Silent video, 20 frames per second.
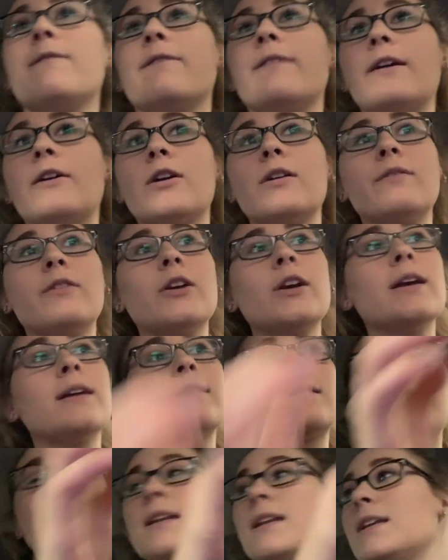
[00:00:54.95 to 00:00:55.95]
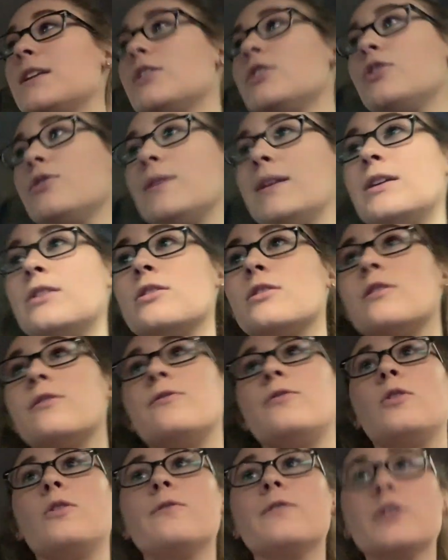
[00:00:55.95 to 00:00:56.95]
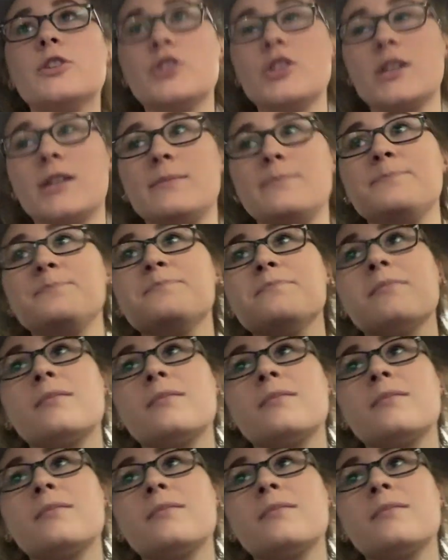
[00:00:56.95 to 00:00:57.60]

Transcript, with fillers: very, very excited to hear the full version.